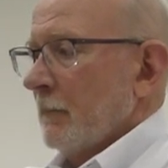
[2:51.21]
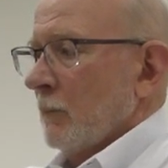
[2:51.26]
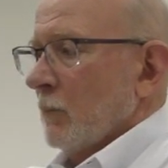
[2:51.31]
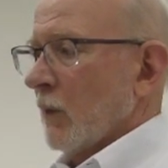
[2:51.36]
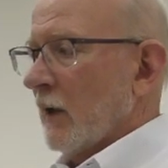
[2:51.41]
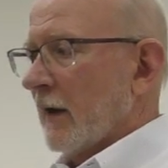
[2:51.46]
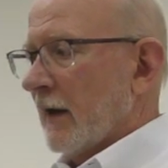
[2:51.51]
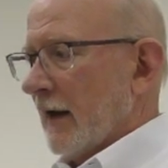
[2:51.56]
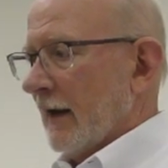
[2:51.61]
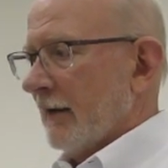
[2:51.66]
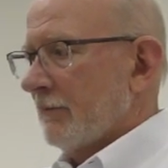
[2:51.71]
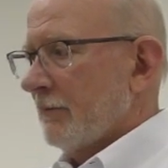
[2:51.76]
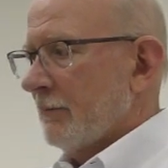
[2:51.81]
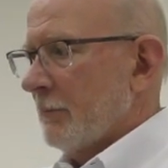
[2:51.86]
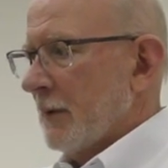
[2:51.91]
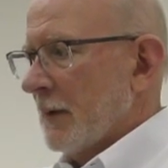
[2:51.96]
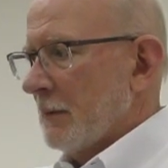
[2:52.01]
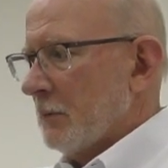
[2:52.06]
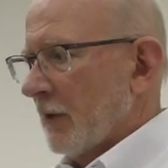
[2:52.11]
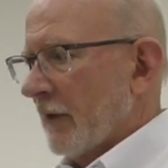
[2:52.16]
We have
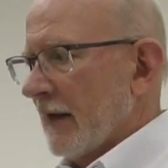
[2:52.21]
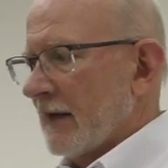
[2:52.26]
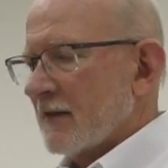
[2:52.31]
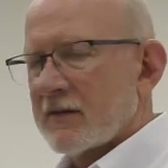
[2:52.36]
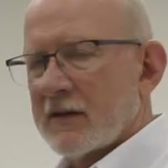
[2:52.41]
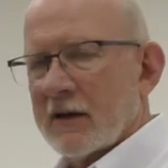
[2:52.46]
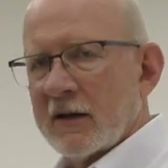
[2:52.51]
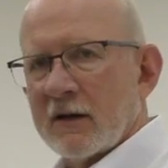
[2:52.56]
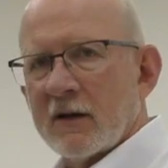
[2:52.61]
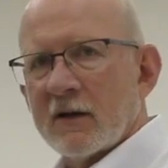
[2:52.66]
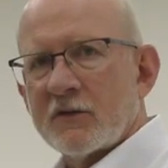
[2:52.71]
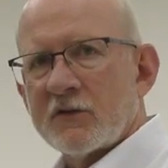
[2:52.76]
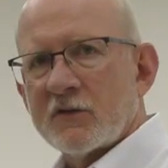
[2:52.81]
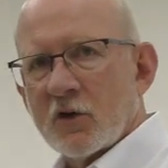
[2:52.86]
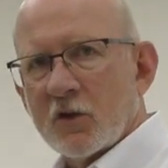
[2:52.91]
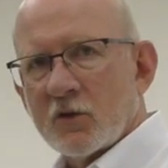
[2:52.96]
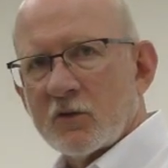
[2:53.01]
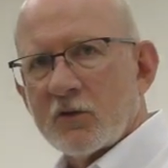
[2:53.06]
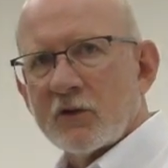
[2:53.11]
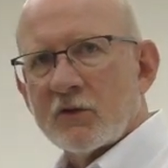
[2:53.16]
people that send us
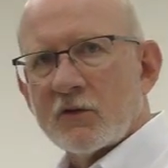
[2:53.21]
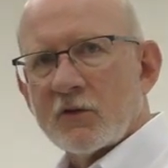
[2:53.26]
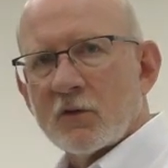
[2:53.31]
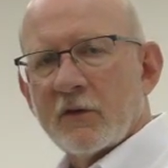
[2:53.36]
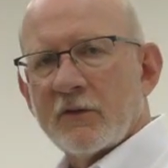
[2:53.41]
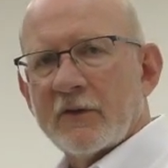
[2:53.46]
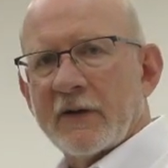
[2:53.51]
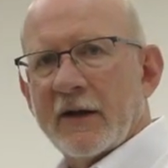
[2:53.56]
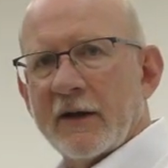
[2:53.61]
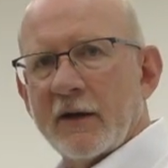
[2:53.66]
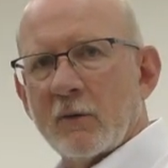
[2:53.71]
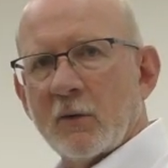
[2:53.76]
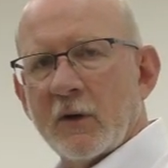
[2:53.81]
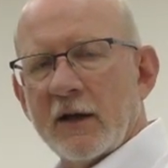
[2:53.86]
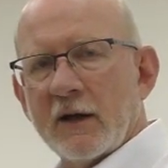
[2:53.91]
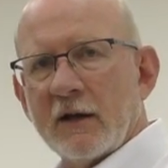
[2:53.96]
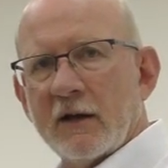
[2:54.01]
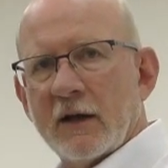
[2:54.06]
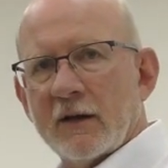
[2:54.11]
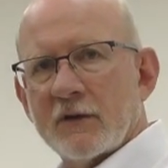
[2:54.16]
doses to
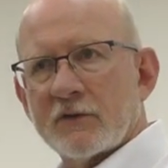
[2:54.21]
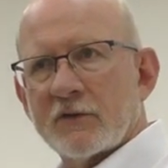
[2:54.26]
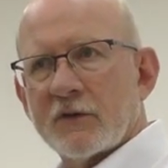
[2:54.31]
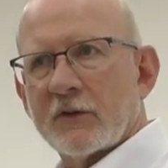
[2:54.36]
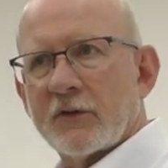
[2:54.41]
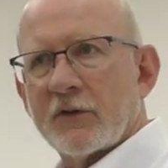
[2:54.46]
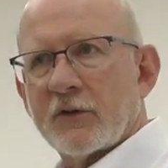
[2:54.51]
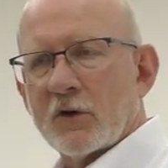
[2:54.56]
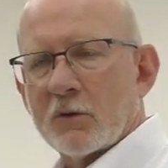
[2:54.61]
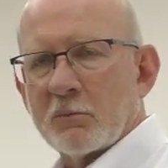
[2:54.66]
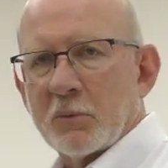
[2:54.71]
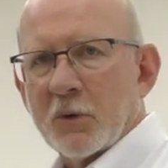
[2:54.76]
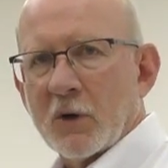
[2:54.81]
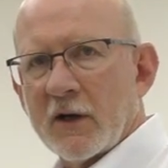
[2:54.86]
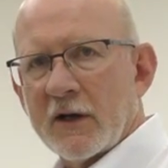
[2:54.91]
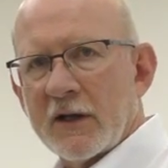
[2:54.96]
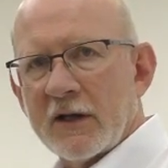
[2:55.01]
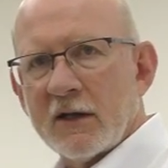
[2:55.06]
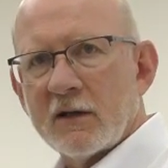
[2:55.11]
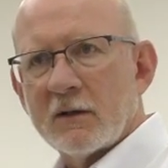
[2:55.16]
evaluate as a
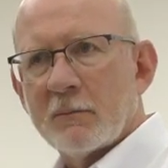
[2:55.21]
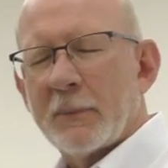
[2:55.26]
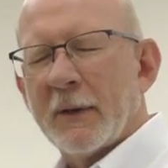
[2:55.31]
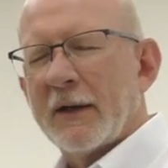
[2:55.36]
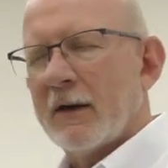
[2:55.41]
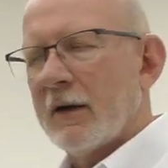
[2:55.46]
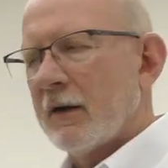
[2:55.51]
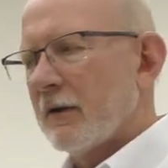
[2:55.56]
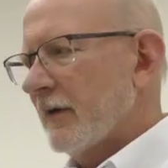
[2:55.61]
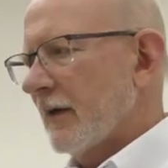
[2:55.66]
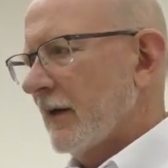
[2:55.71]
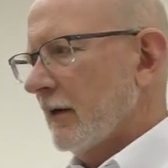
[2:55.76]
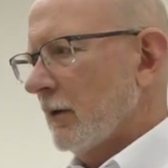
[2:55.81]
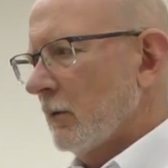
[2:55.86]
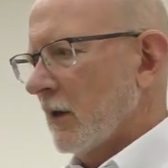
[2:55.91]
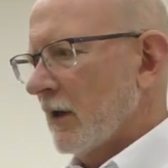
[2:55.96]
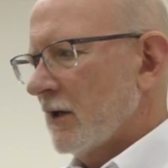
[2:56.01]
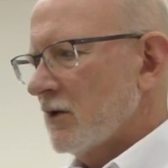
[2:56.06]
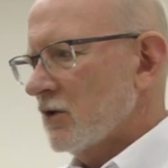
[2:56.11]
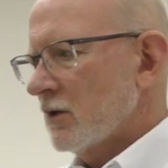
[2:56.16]
third-party independent
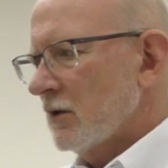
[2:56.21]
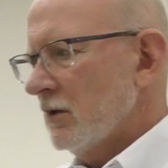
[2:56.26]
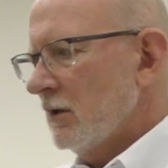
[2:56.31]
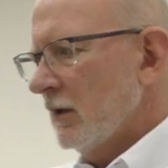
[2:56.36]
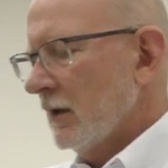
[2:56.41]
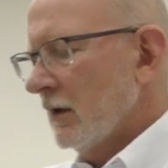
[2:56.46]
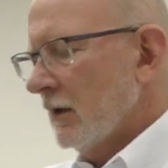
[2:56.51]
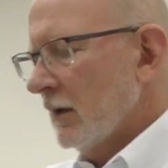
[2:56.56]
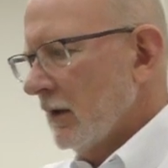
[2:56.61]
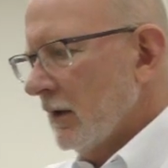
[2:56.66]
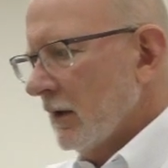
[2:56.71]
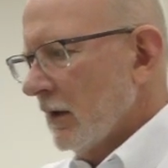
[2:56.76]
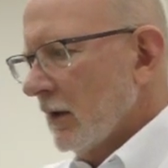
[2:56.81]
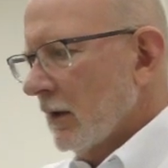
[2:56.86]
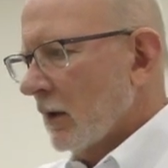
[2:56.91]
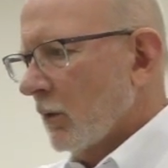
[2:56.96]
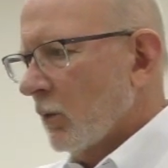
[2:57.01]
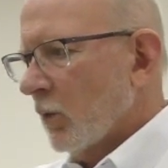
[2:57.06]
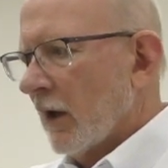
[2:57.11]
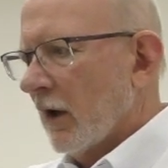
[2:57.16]
evaluation.
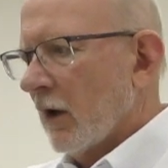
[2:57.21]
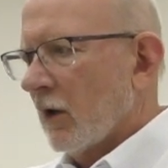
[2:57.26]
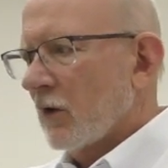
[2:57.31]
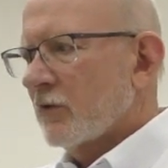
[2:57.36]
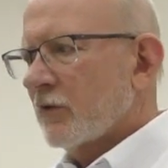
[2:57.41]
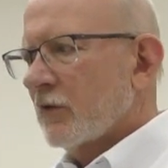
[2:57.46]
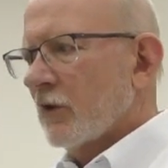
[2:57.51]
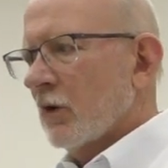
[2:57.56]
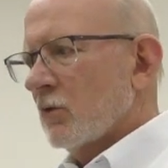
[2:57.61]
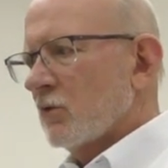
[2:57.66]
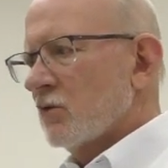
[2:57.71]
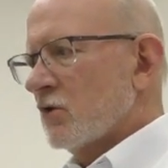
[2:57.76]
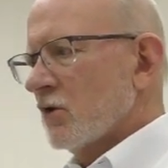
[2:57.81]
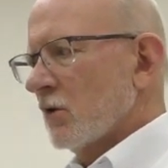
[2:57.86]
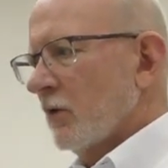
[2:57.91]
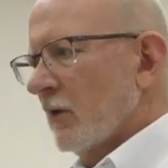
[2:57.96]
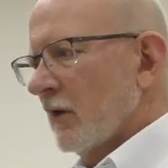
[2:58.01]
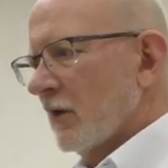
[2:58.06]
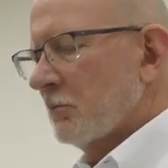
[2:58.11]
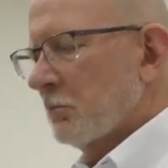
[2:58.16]
We also
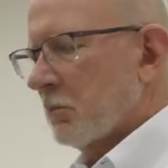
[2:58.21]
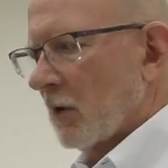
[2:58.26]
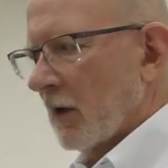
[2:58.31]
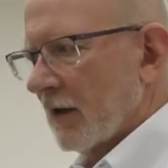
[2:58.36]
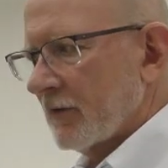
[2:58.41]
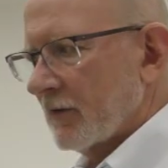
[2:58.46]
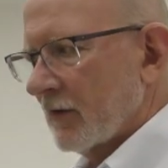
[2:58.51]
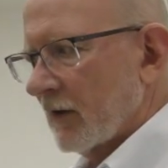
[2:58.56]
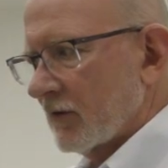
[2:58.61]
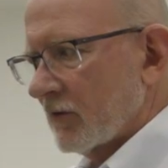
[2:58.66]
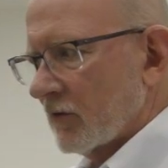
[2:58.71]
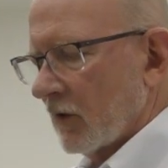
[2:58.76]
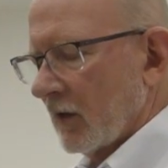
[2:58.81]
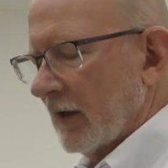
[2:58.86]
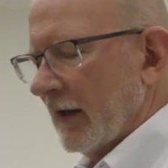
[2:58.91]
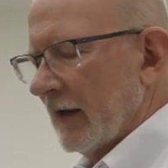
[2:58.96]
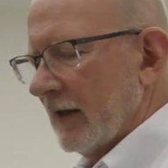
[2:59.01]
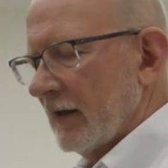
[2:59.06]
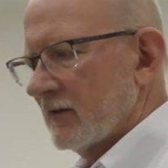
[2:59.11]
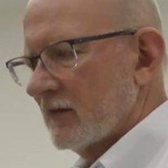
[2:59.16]
do this process on
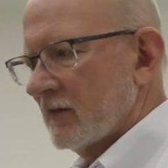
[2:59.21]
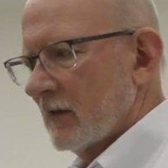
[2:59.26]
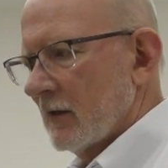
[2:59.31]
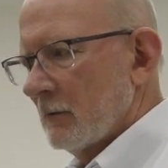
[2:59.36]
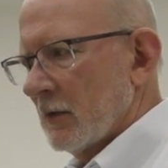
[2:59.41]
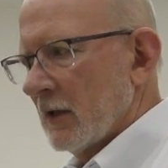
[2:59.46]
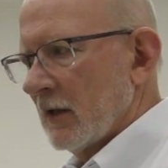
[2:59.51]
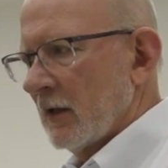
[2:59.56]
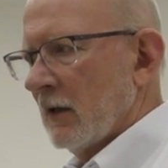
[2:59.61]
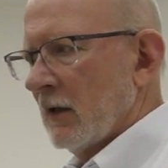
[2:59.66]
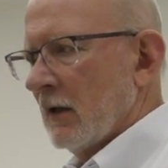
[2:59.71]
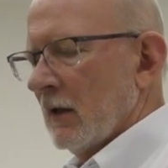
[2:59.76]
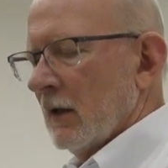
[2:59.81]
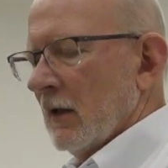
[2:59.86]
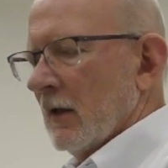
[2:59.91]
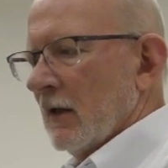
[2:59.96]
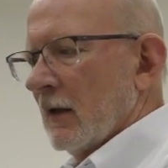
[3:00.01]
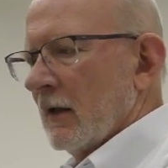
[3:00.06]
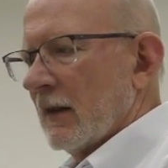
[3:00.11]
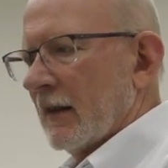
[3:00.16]
any semen
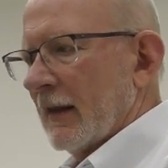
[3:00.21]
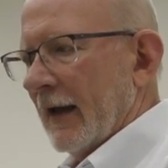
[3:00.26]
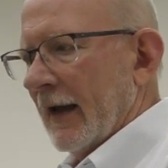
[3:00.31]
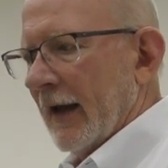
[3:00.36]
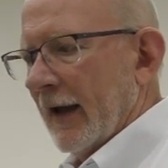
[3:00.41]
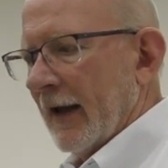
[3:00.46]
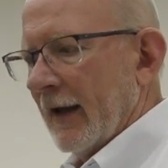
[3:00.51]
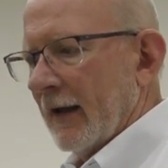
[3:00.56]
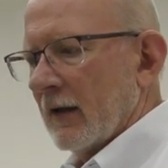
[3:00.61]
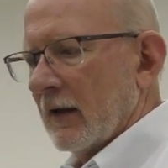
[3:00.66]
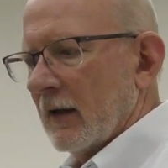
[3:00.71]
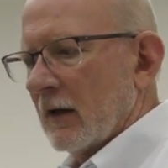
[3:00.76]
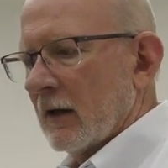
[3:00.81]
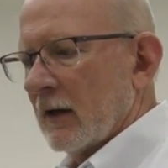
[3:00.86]
that